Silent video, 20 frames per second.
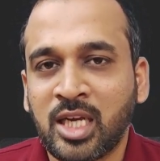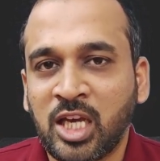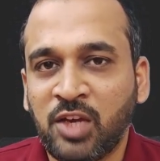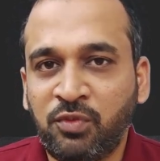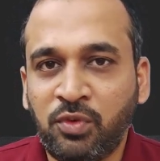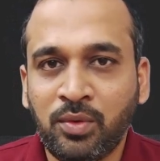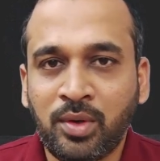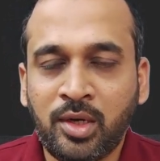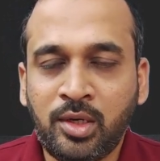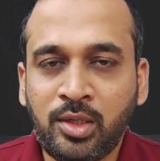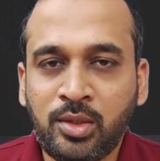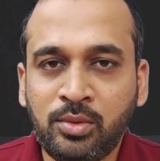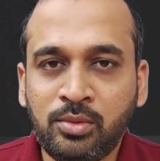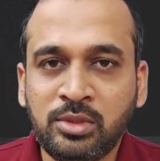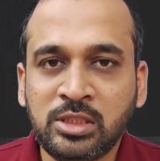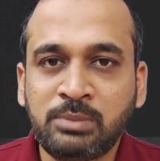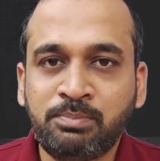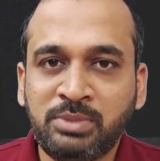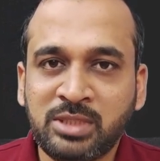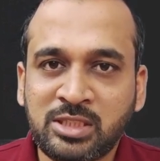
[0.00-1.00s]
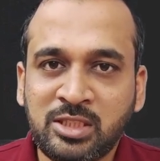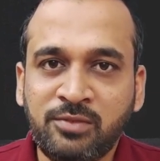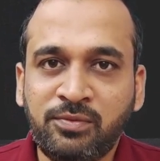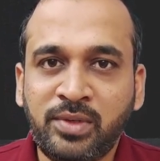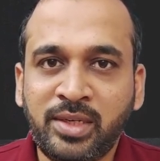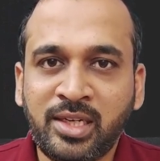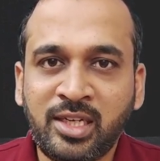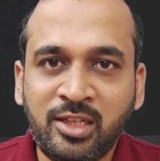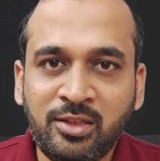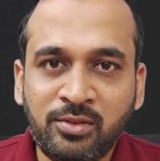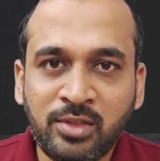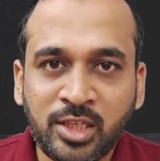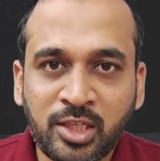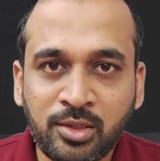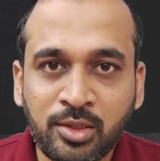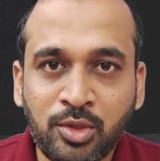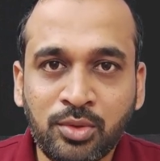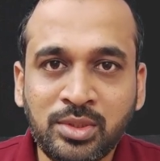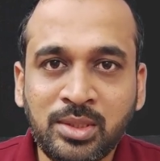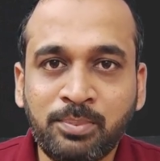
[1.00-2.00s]
If you want to specifically
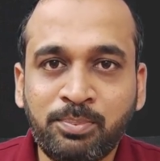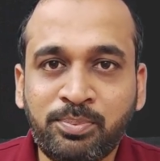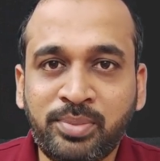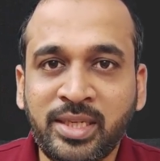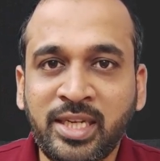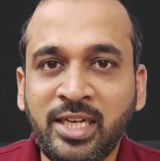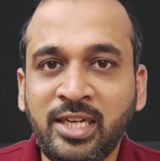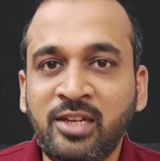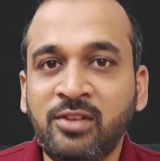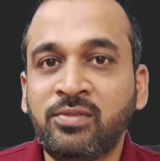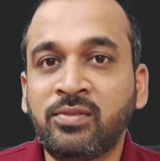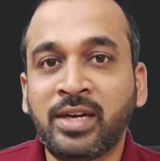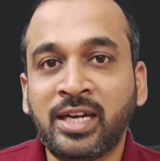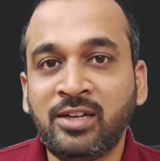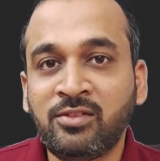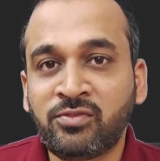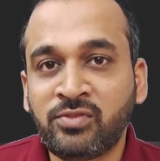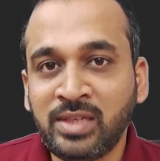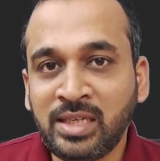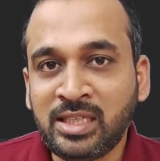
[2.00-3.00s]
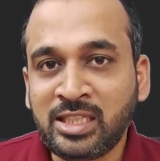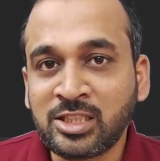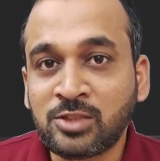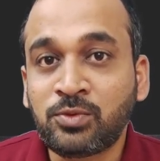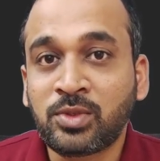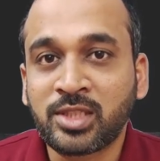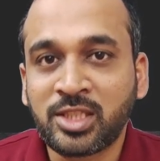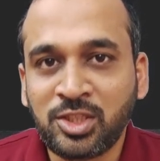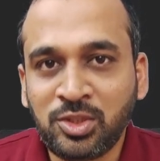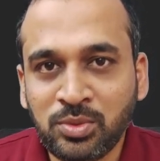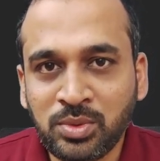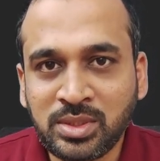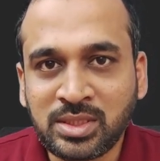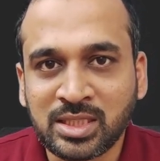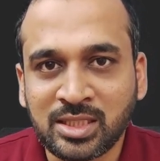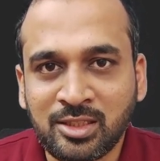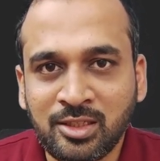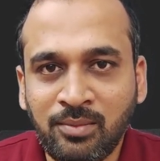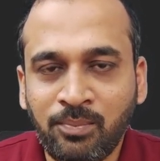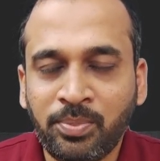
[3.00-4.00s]
give the predefined filters for the
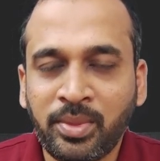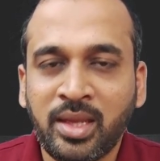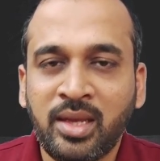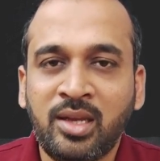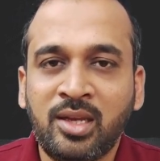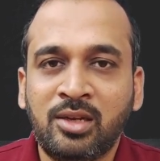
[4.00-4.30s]
user,